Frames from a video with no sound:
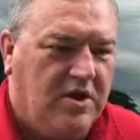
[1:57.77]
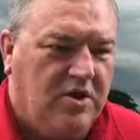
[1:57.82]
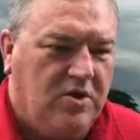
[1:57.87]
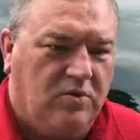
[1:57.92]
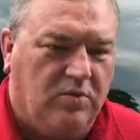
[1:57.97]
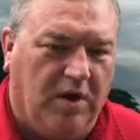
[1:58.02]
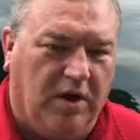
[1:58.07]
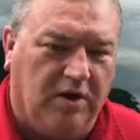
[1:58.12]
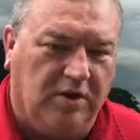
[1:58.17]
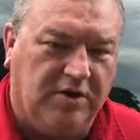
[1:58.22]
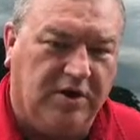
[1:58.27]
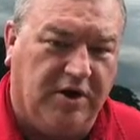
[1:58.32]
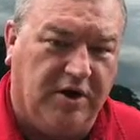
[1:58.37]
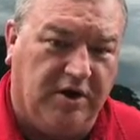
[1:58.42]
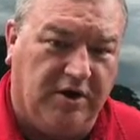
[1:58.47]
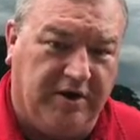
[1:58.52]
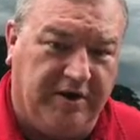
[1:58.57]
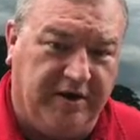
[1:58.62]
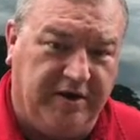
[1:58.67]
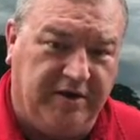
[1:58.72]
Well,
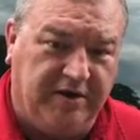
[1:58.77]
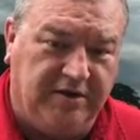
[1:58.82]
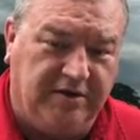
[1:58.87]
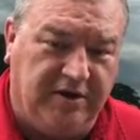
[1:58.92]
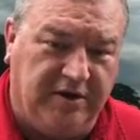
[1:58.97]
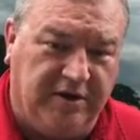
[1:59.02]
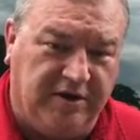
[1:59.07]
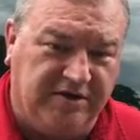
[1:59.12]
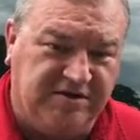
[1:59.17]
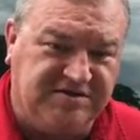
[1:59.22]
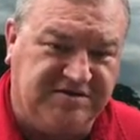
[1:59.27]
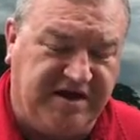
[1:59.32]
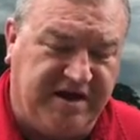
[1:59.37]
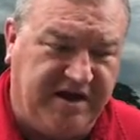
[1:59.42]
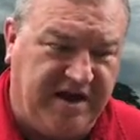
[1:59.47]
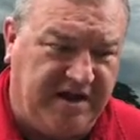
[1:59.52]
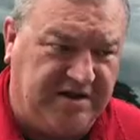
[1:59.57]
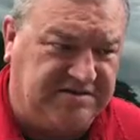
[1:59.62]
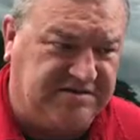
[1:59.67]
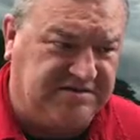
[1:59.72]
currently, the state
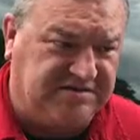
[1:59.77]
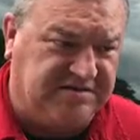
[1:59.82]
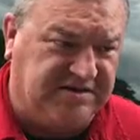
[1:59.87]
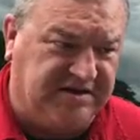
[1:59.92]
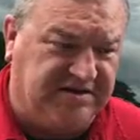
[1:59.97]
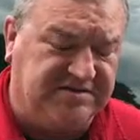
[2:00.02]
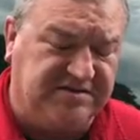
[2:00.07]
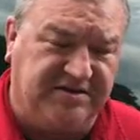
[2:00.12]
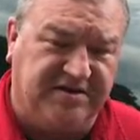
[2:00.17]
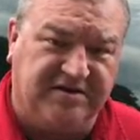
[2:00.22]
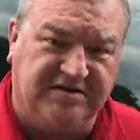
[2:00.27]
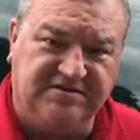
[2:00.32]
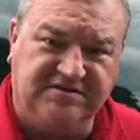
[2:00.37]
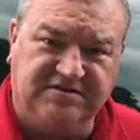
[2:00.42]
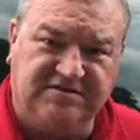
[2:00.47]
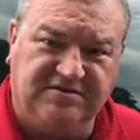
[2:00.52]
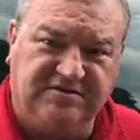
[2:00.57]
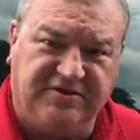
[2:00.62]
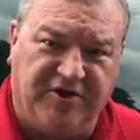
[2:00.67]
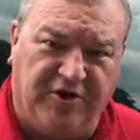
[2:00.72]
has us listed as
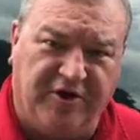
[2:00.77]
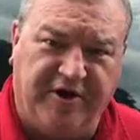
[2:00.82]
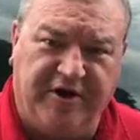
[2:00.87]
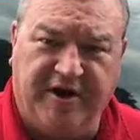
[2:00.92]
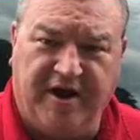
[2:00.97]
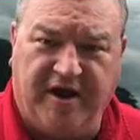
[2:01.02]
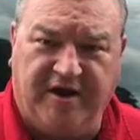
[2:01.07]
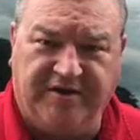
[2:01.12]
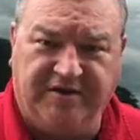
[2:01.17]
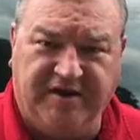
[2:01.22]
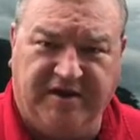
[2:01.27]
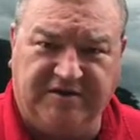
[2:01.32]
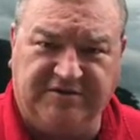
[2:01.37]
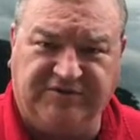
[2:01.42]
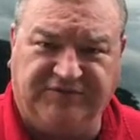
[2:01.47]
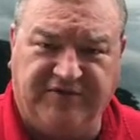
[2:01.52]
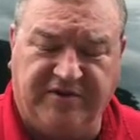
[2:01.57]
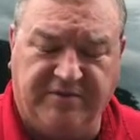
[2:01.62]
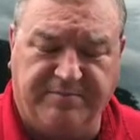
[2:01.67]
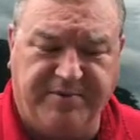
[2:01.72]
39 deaths
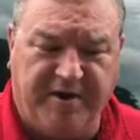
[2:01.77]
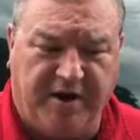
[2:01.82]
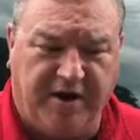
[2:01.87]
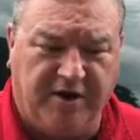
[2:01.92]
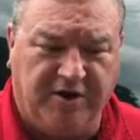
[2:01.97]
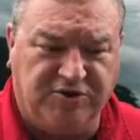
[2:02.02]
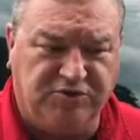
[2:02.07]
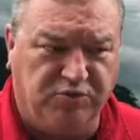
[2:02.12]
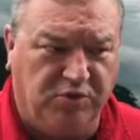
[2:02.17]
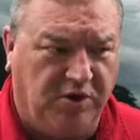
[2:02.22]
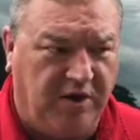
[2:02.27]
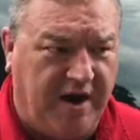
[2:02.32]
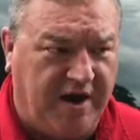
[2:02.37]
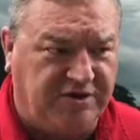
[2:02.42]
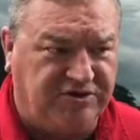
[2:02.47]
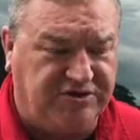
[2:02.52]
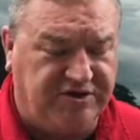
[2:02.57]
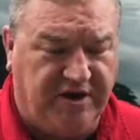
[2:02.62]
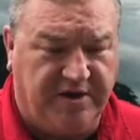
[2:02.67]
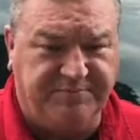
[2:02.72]
for the parish. We're
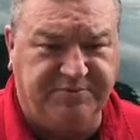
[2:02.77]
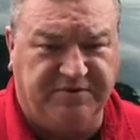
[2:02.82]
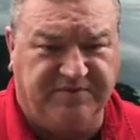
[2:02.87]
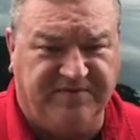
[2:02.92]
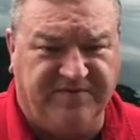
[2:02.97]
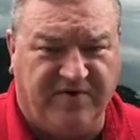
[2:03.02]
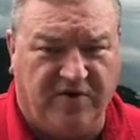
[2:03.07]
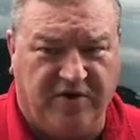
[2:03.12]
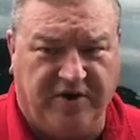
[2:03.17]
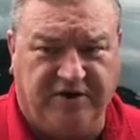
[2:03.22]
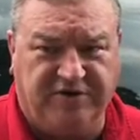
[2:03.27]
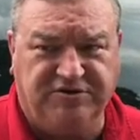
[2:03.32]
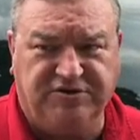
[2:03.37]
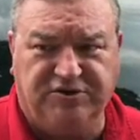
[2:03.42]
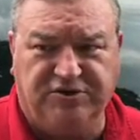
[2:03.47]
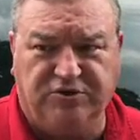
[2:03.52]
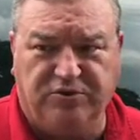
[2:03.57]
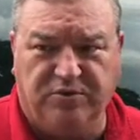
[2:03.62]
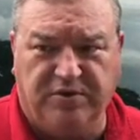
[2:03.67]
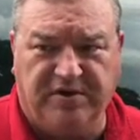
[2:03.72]
actually up to
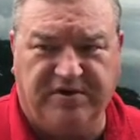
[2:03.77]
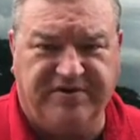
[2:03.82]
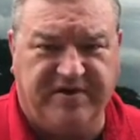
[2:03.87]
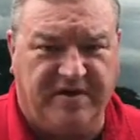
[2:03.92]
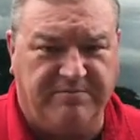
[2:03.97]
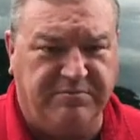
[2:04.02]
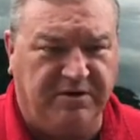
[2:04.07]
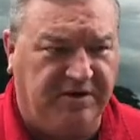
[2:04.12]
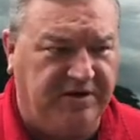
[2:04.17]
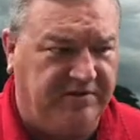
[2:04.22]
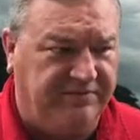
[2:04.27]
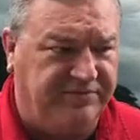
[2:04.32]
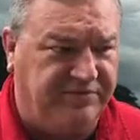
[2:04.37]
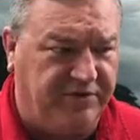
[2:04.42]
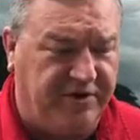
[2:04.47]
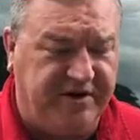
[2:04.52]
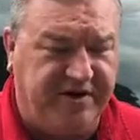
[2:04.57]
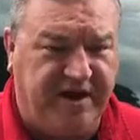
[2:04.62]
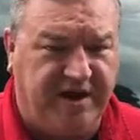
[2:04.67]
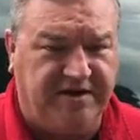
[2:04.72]
42 with, I believe,
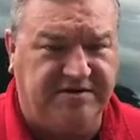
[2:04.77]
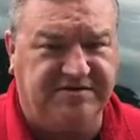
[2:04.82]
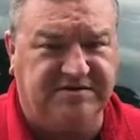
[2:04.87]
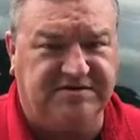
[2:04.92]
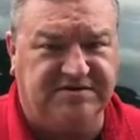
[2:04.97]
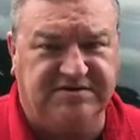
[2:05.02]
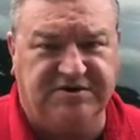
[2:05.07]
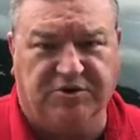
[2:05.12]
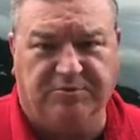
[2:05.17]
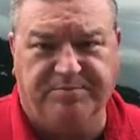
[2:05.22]
3 cases still